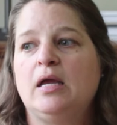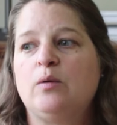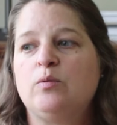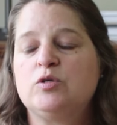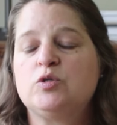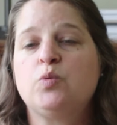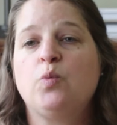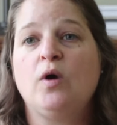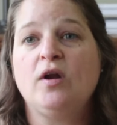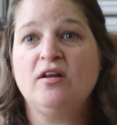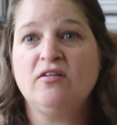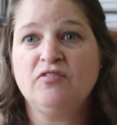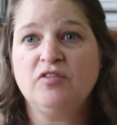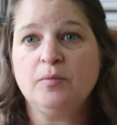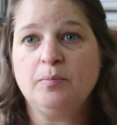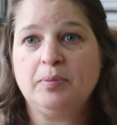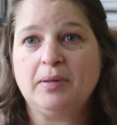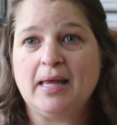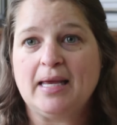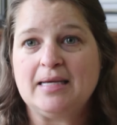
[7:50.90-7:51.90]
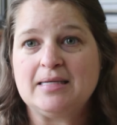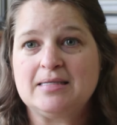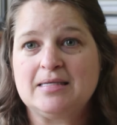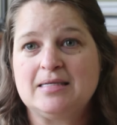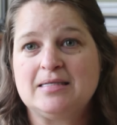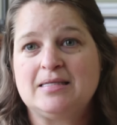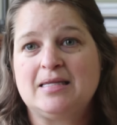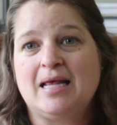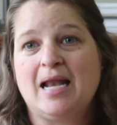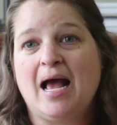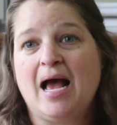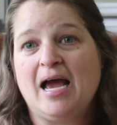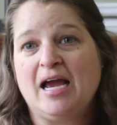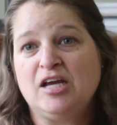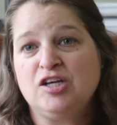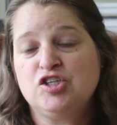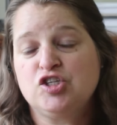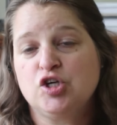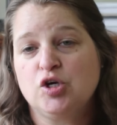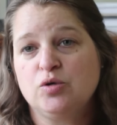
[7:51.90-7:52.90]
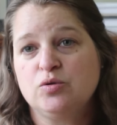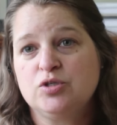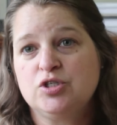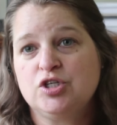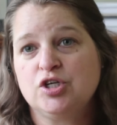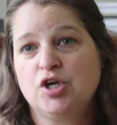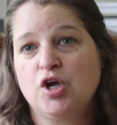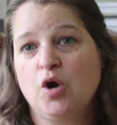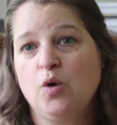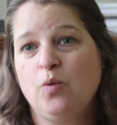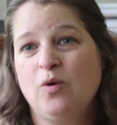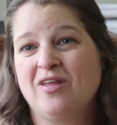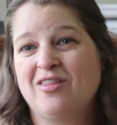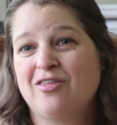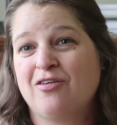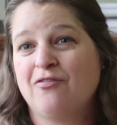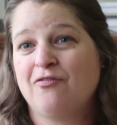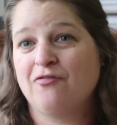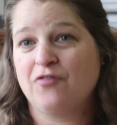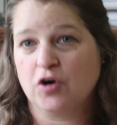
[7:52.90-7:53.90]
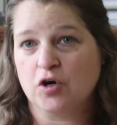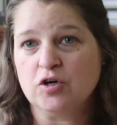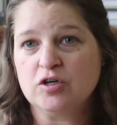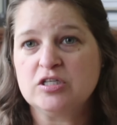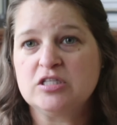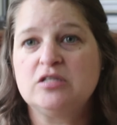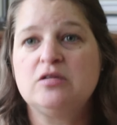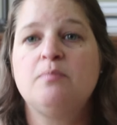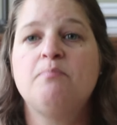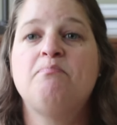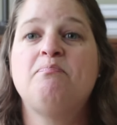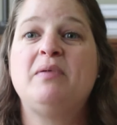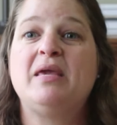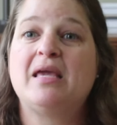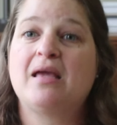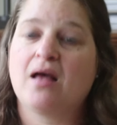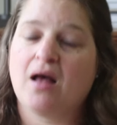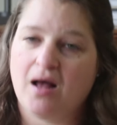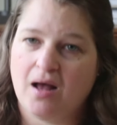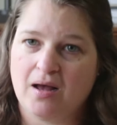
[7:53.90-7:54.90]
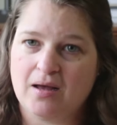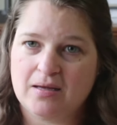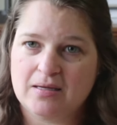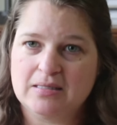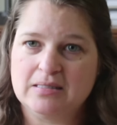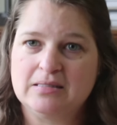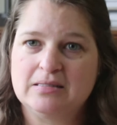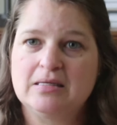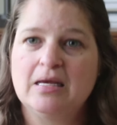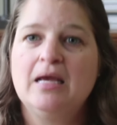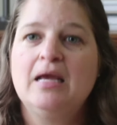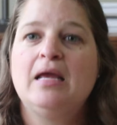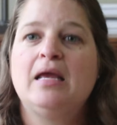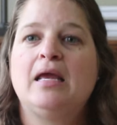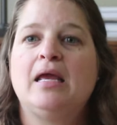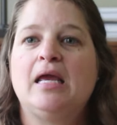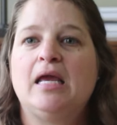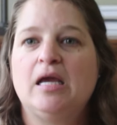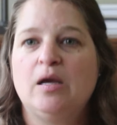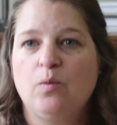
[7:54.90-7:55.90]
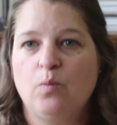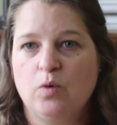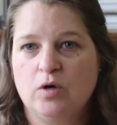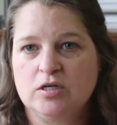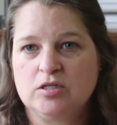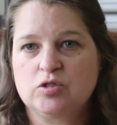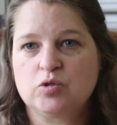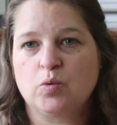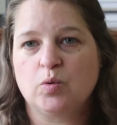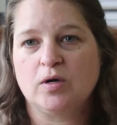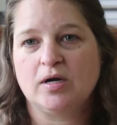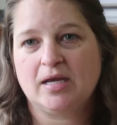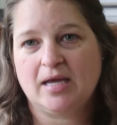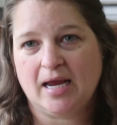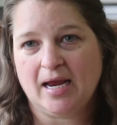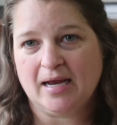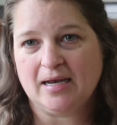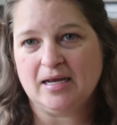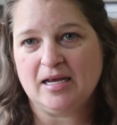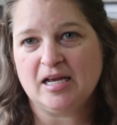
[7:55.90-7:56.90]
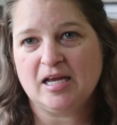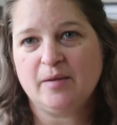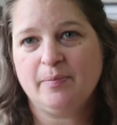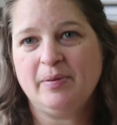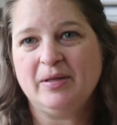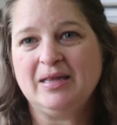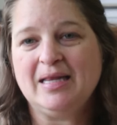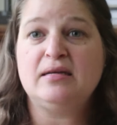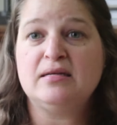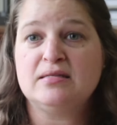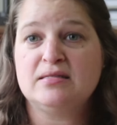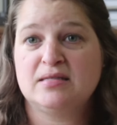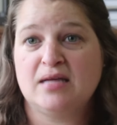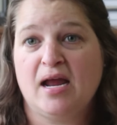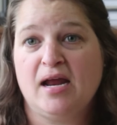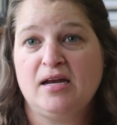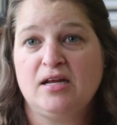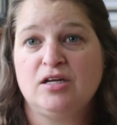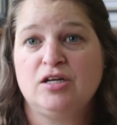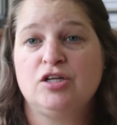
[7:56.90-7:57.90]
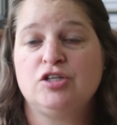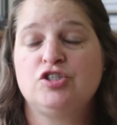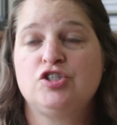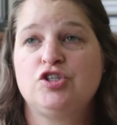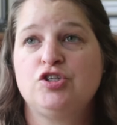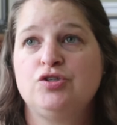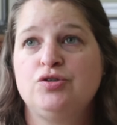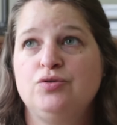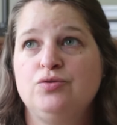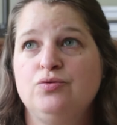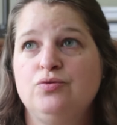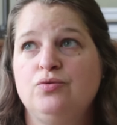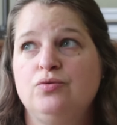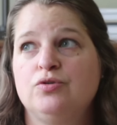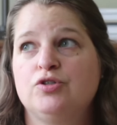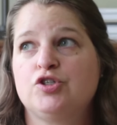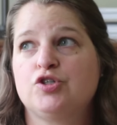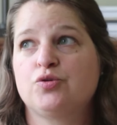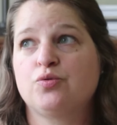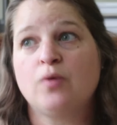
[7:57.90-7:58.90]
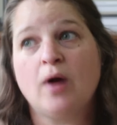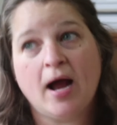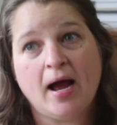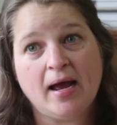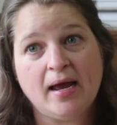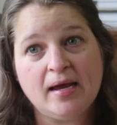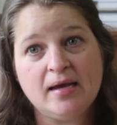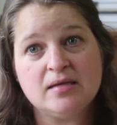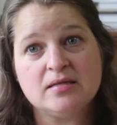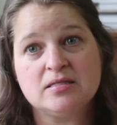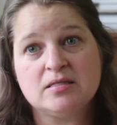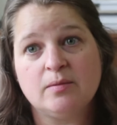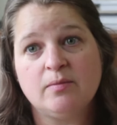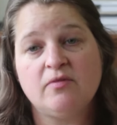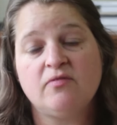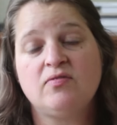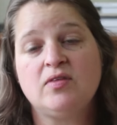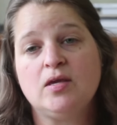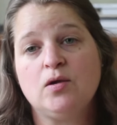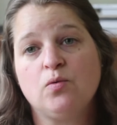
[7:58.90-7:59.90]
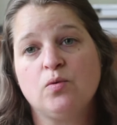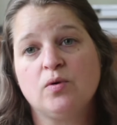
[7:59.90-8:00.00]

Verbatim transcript: was one of the places that I chose to go with first because it was organic, but I decided to try some of the